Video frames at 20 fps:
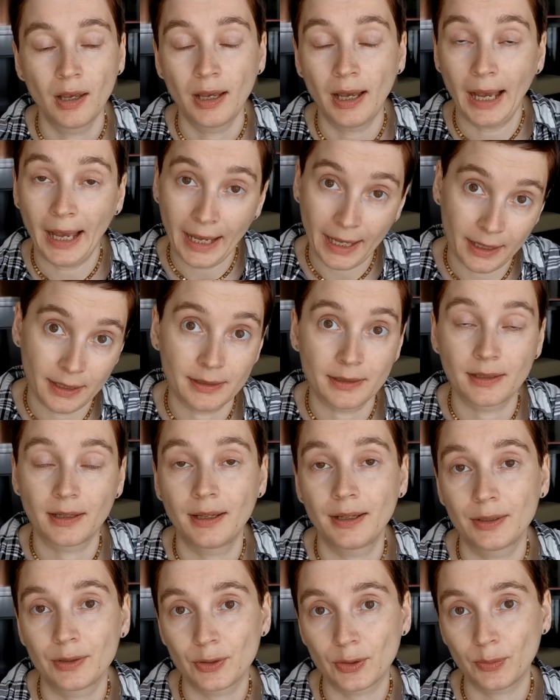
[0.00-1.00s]
had
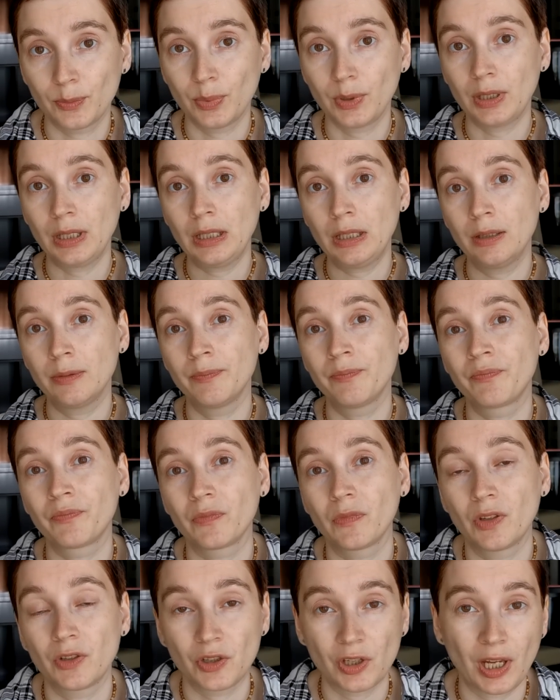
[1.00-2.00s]
to be
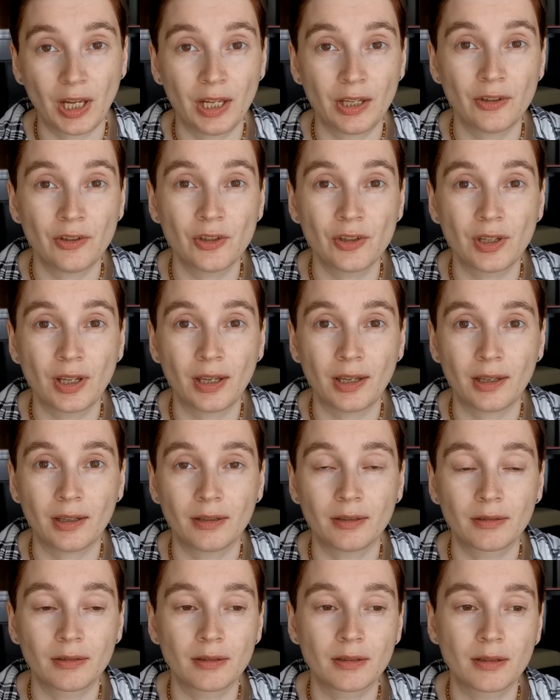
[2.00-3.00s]
changed,
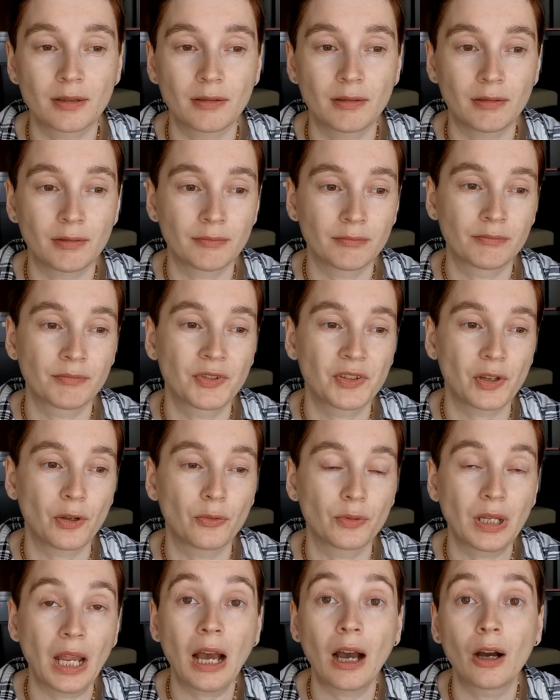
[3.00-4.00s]
and
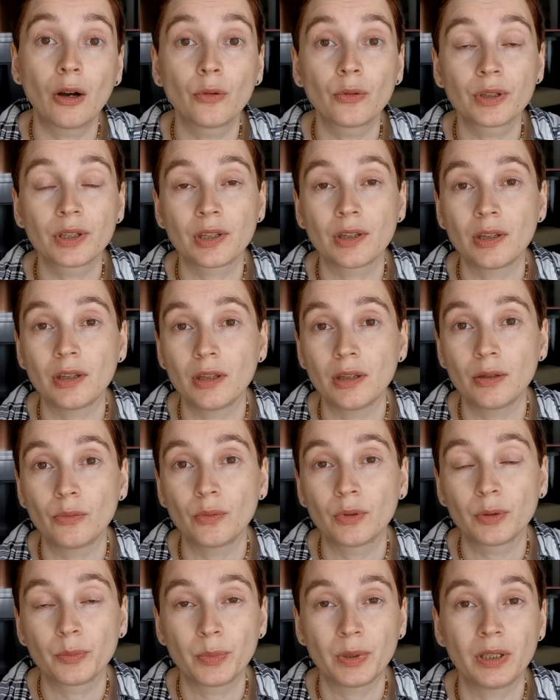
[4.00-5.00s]
so now he
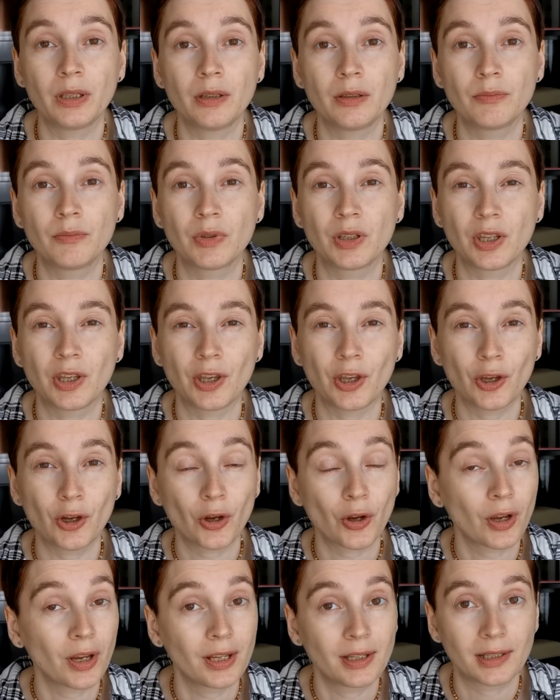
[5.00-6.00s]
will be
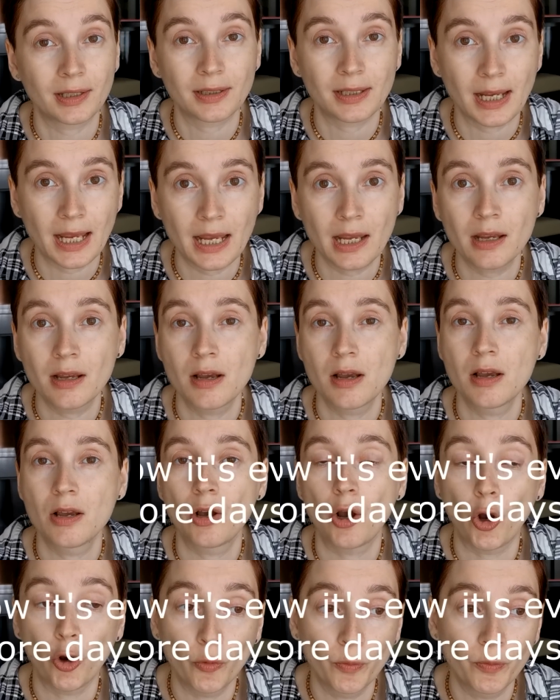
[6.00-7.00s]
here in a day,
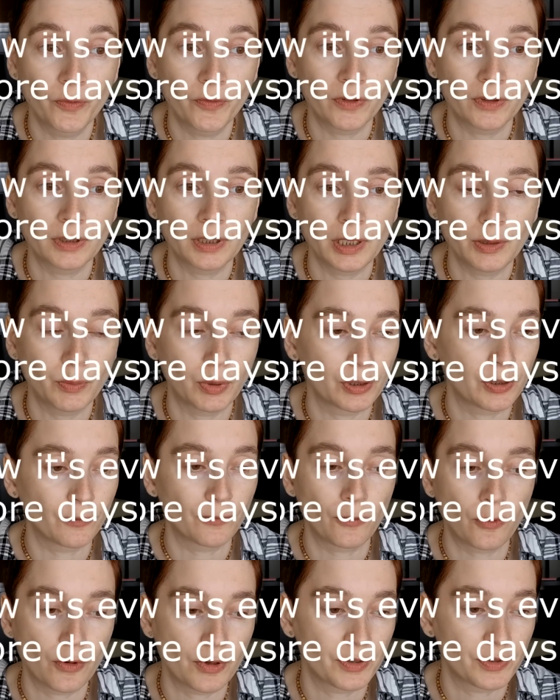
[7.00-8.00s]
hopefully. But
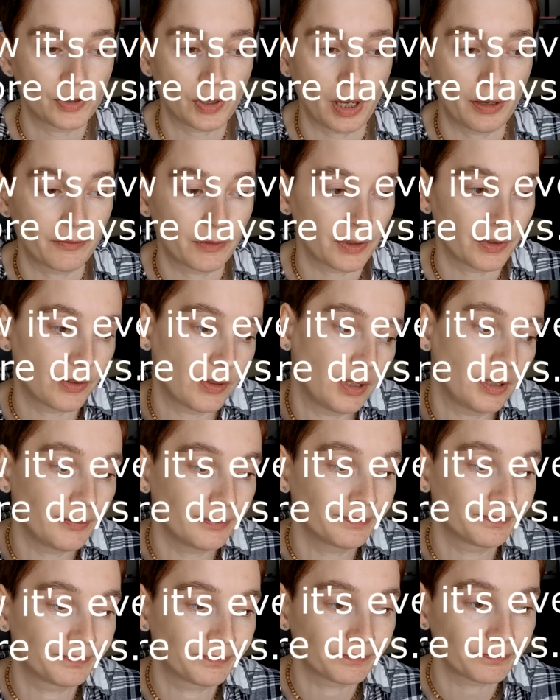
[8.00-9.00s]
of course,
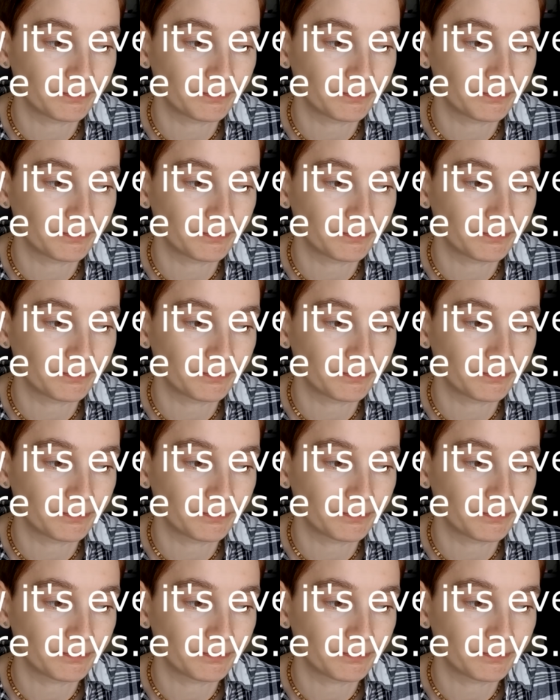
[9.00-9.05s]
everything